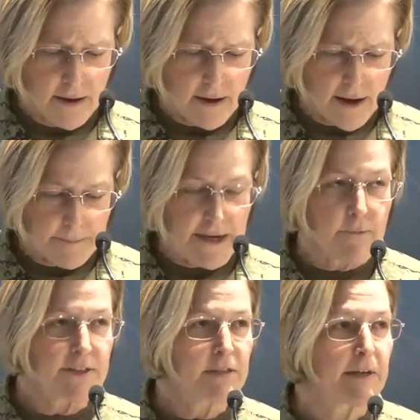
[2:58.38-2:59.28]
Uh, but I
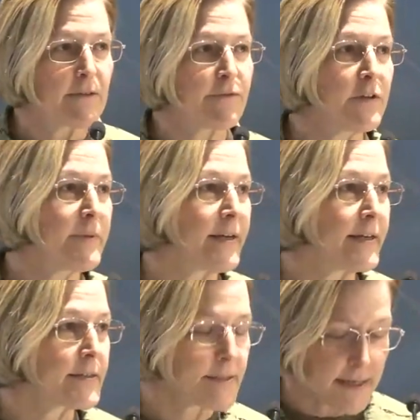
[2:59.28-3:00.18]
will spend a few
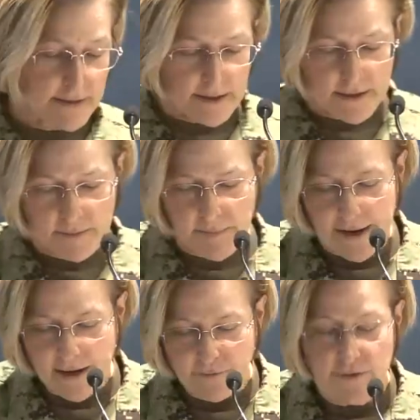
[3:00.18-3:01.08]
minutes, and uh, my
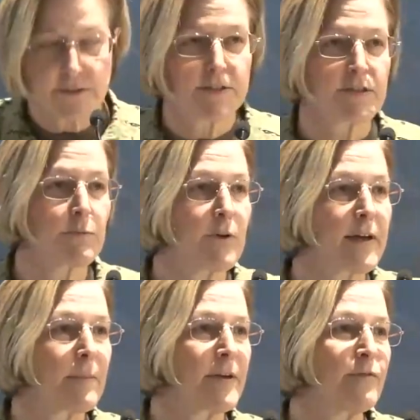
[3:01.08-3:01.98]
effort this
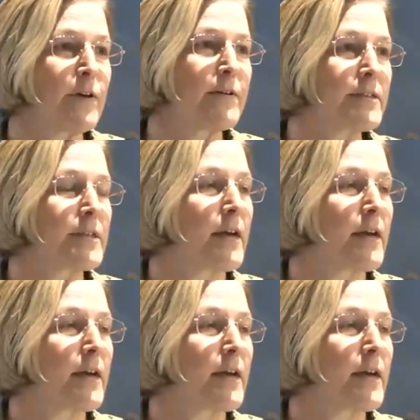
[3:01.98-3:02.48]
morning, I'm going to focus